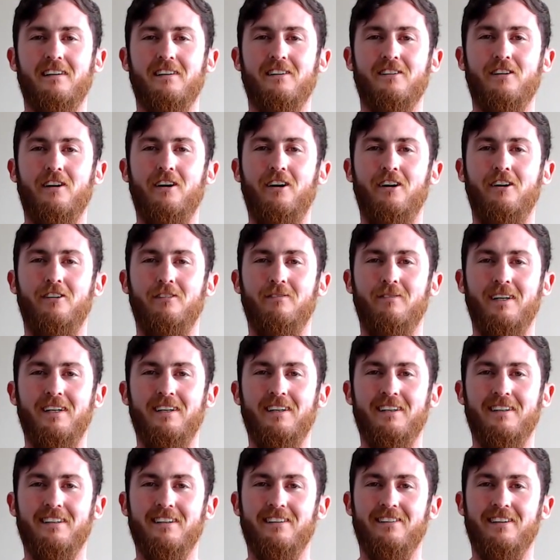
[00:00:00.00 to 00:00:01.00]
drove me
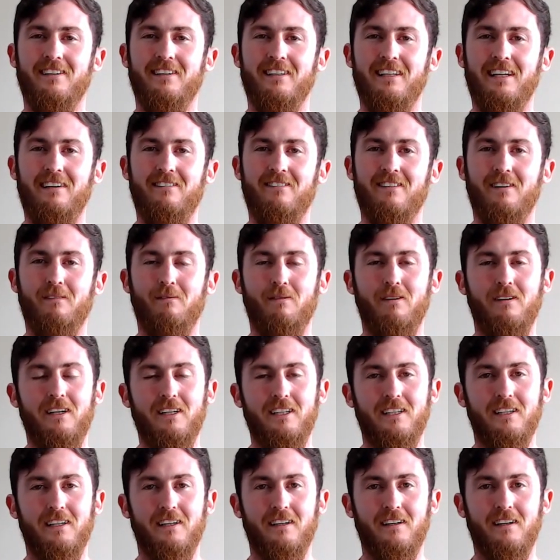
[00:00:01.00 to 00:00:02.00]
into a deep
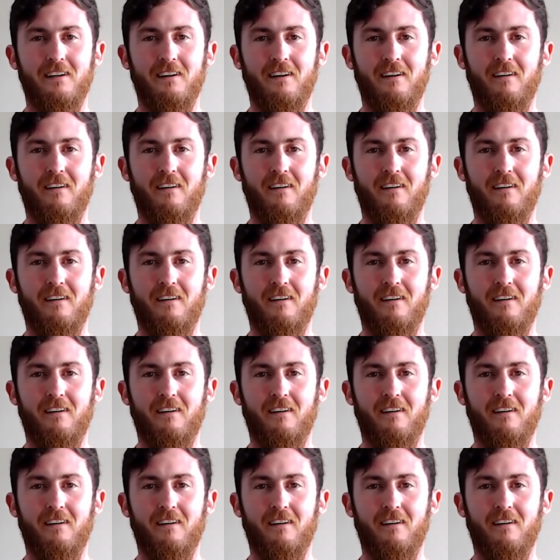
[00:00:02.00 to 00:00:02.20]
depression.